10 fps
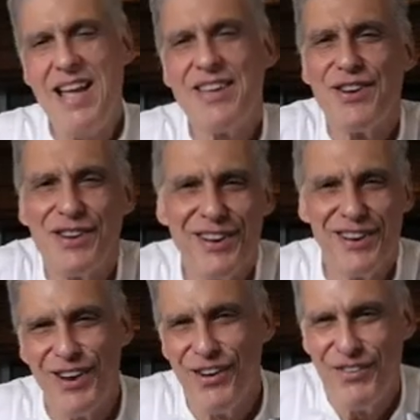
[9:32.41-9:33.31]
You're
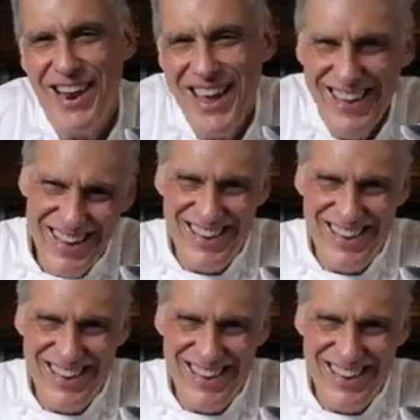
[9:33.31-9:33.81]
gonna love it.